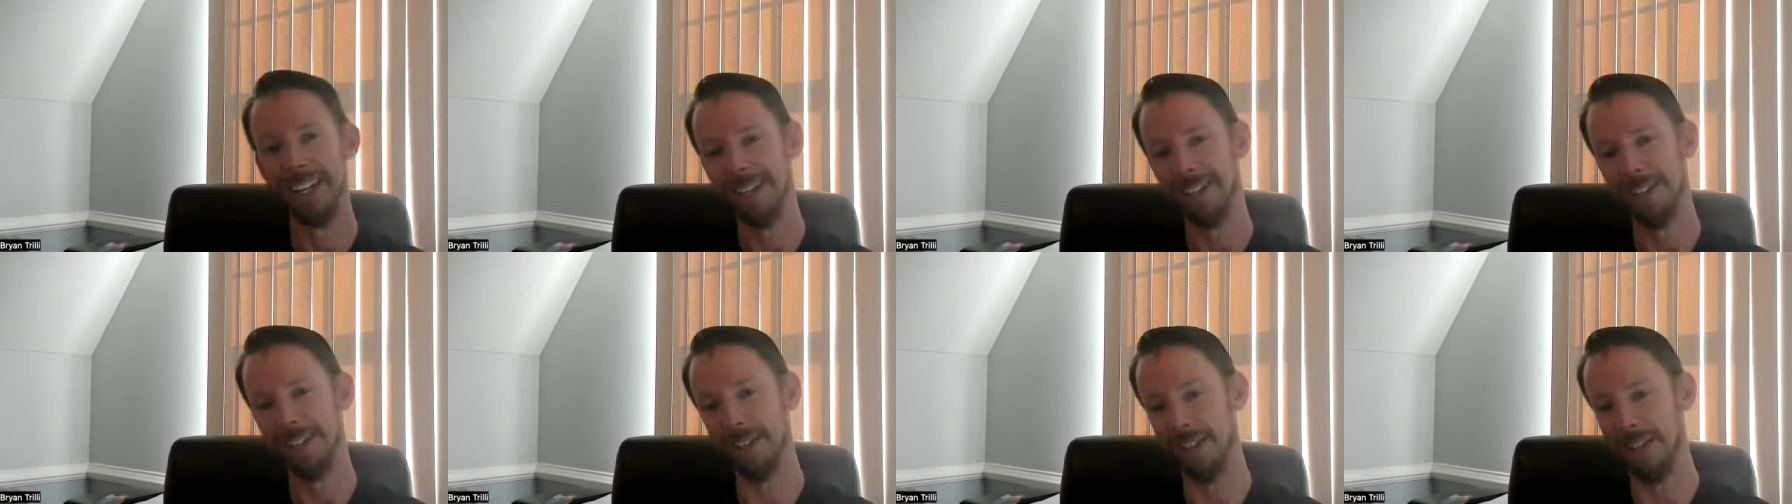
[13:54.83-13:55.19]

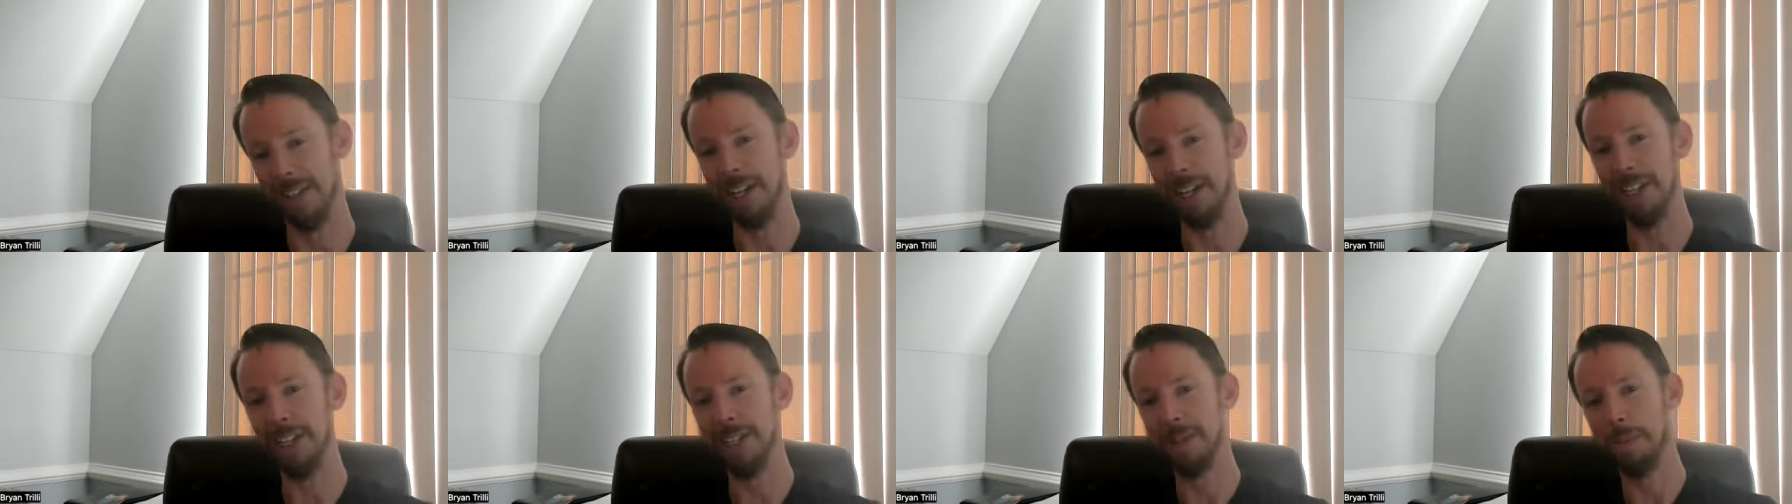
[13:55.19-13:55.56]
So
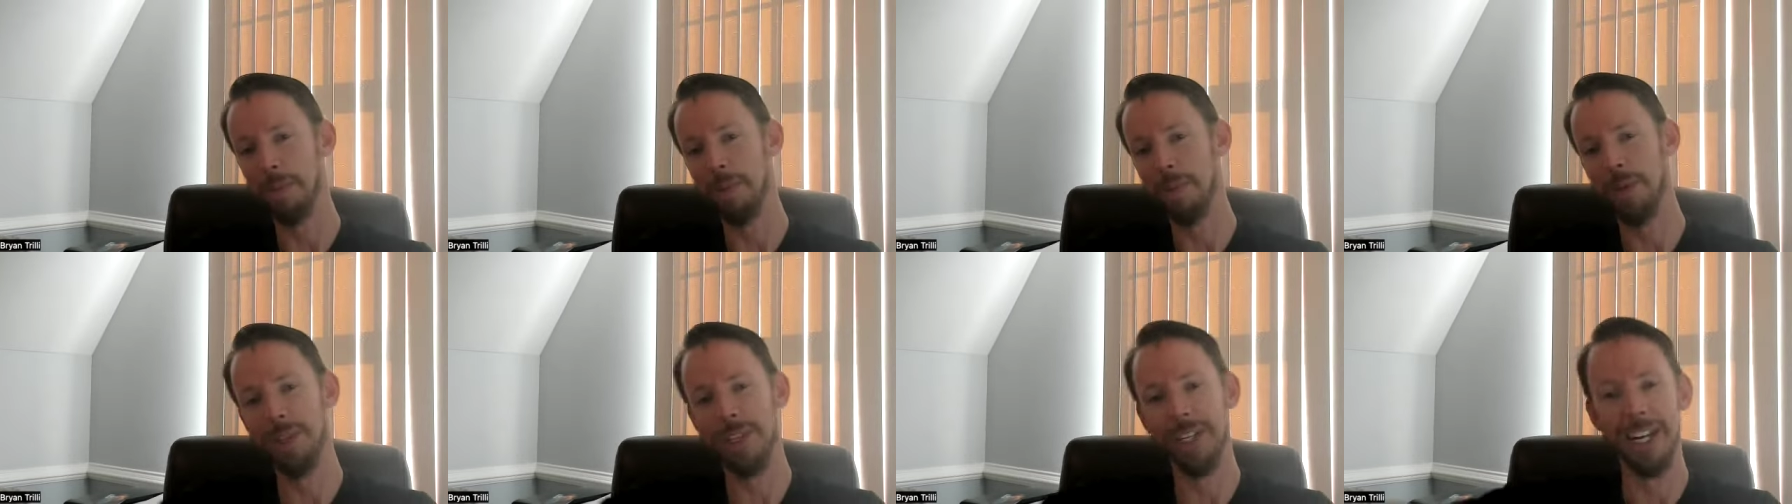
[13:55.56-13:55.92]
they just,
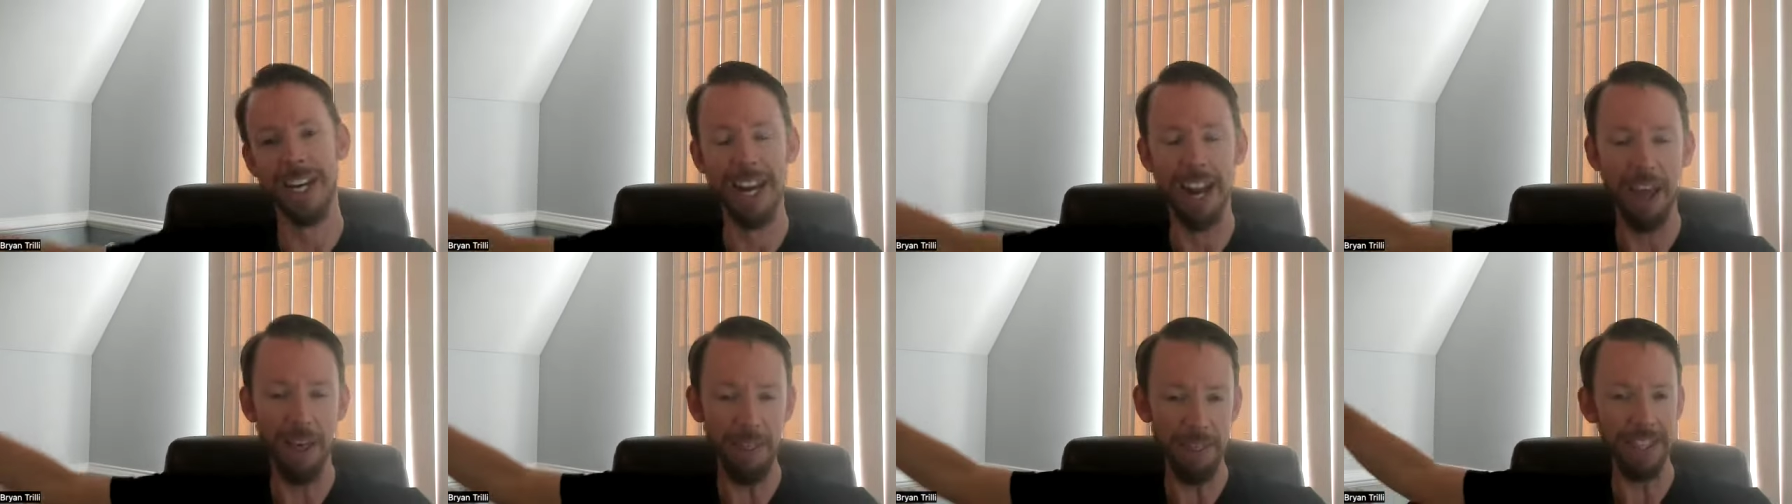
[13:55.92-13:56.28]

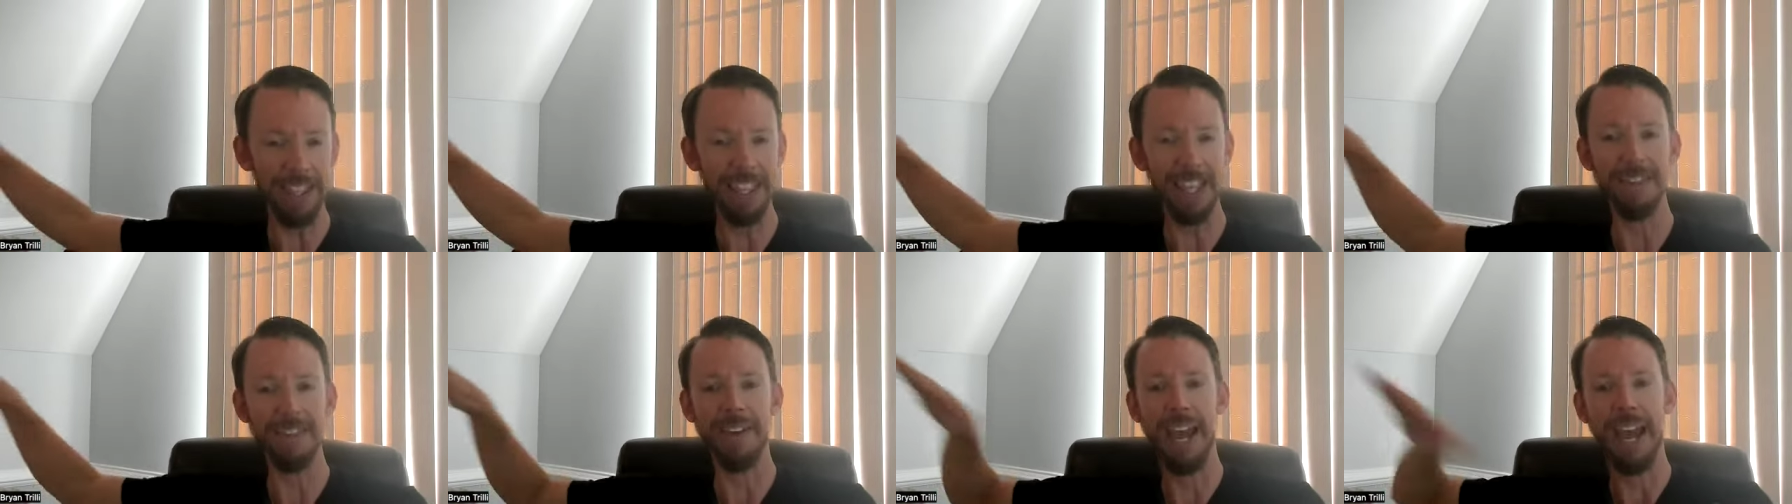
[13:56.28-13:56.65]

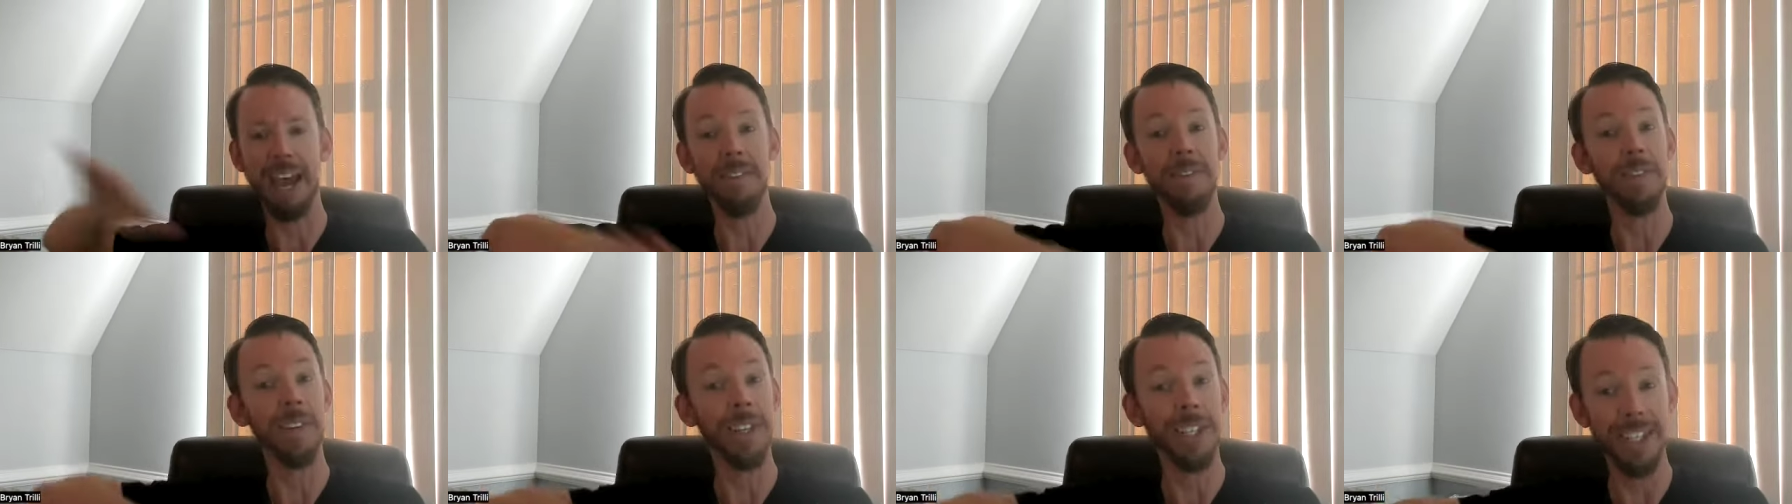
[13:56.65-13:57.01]
nothing they've
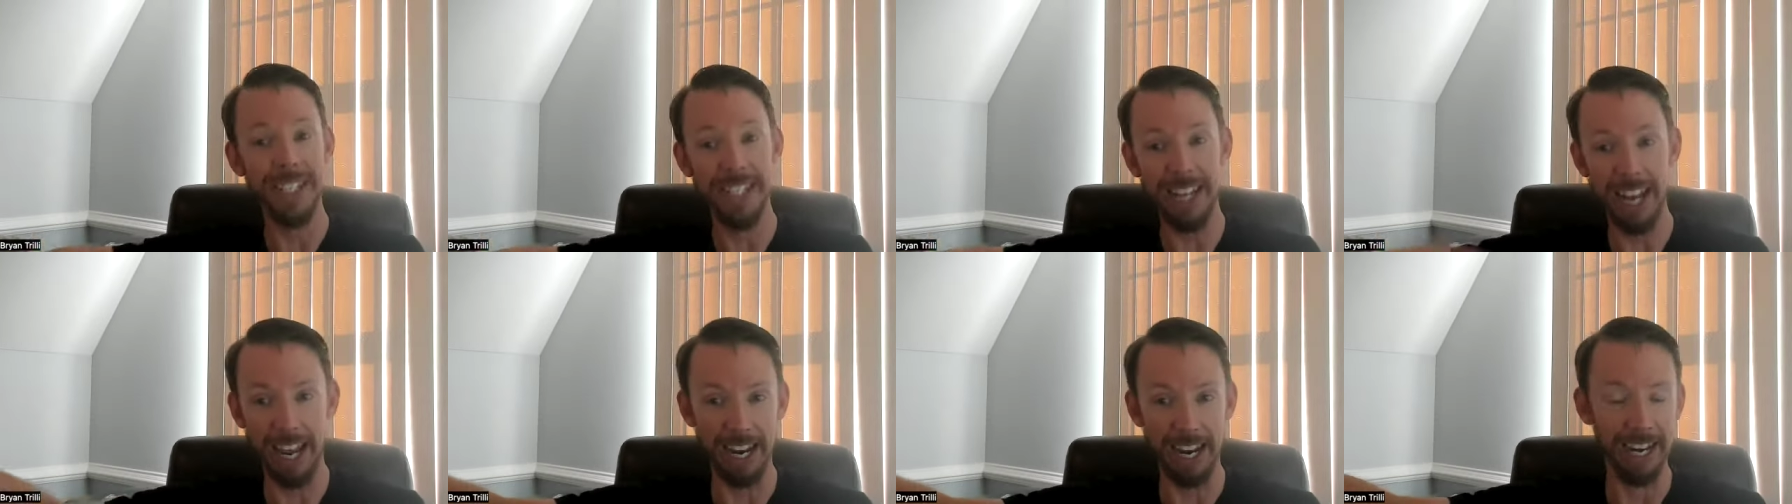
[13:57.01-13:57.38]
ever
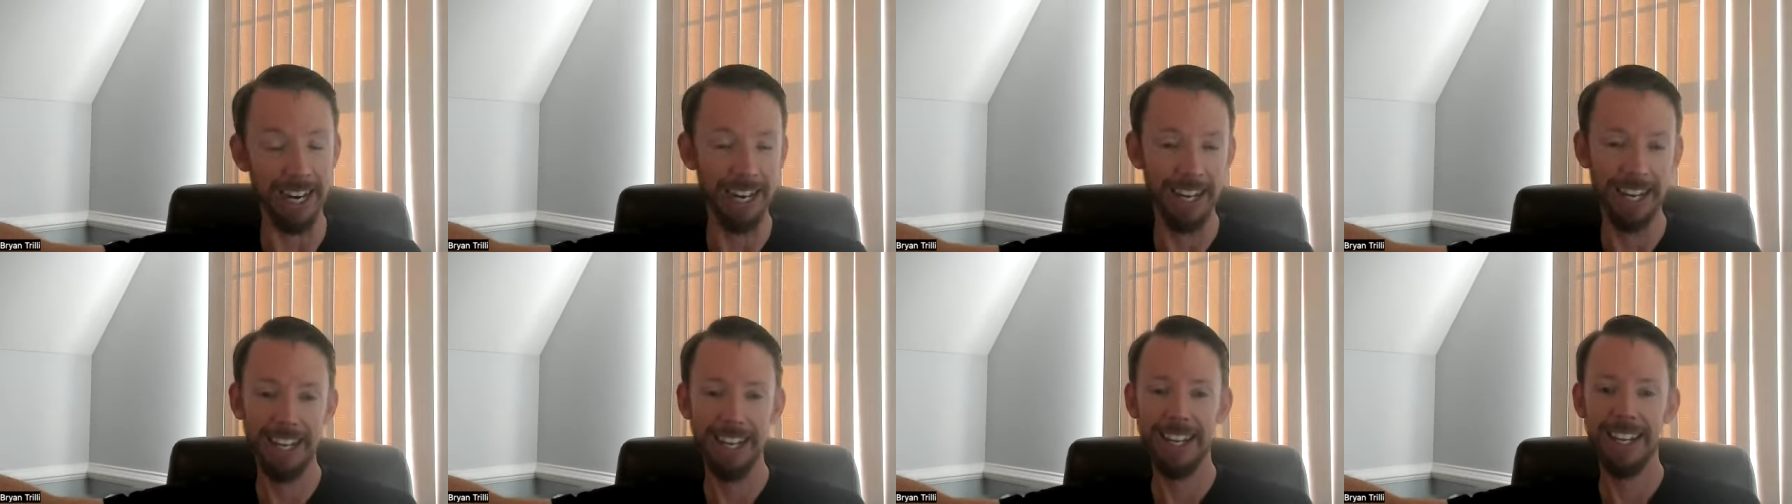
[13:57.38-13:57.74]

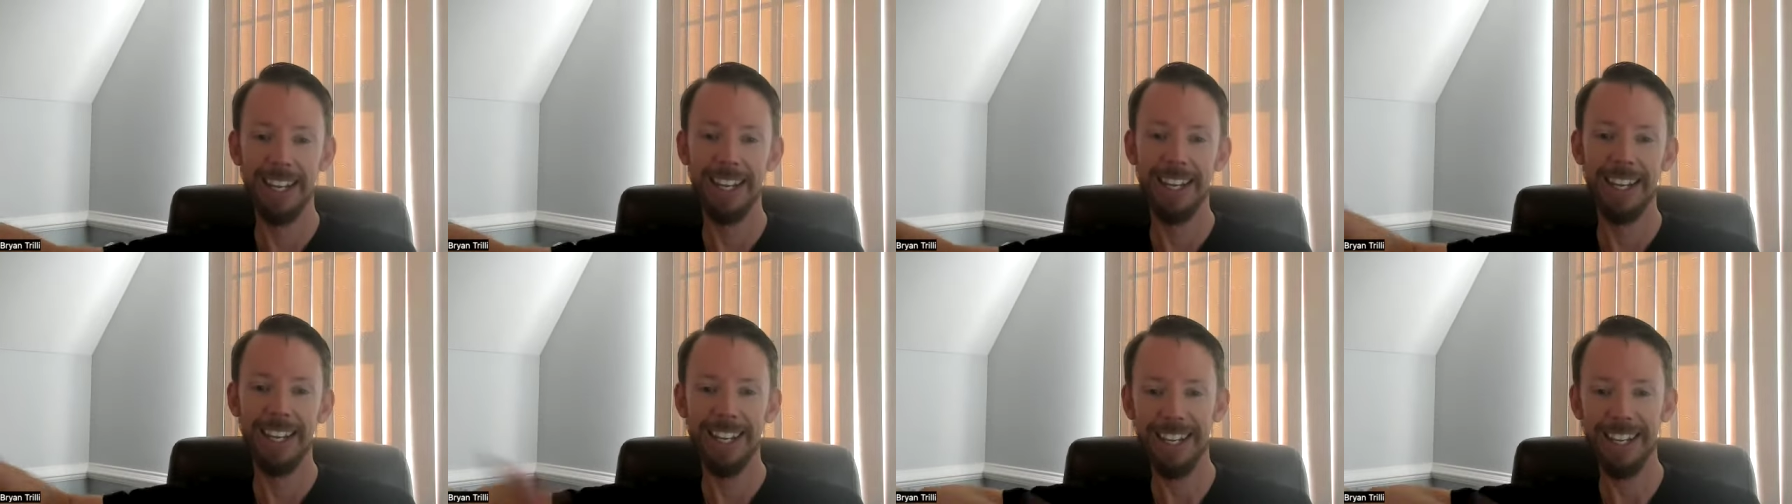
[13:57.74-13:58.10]
said
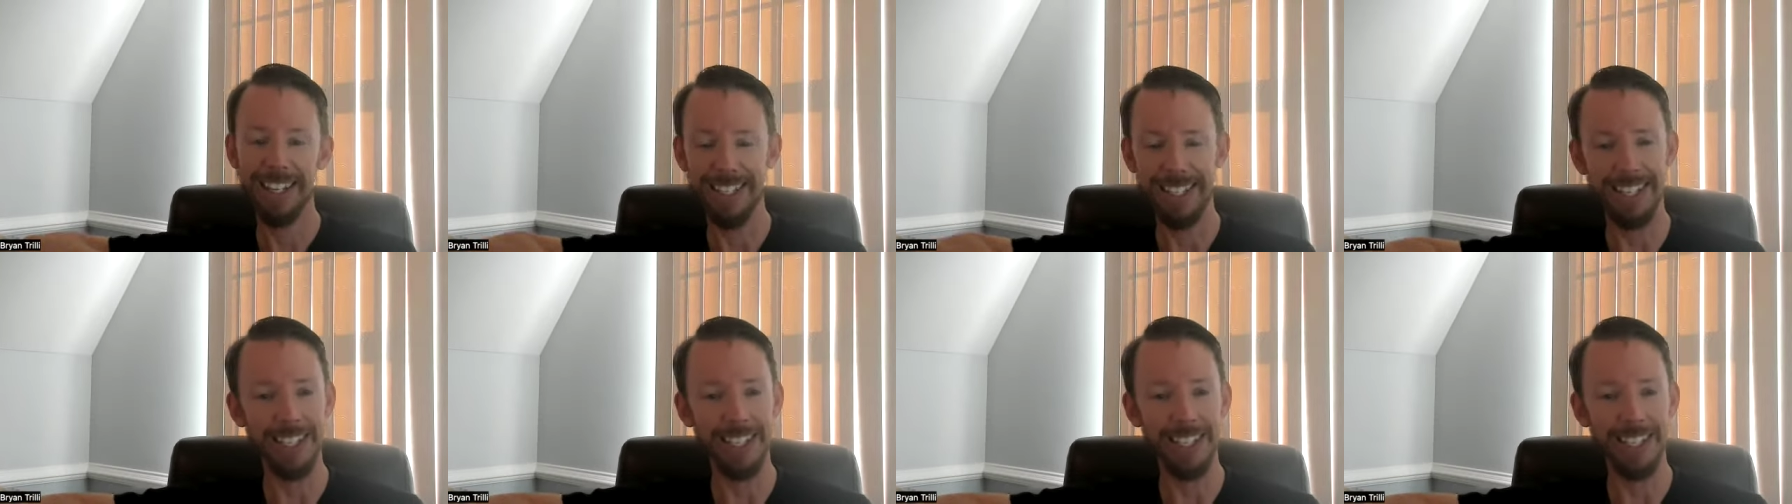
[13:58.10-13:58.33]
nothing.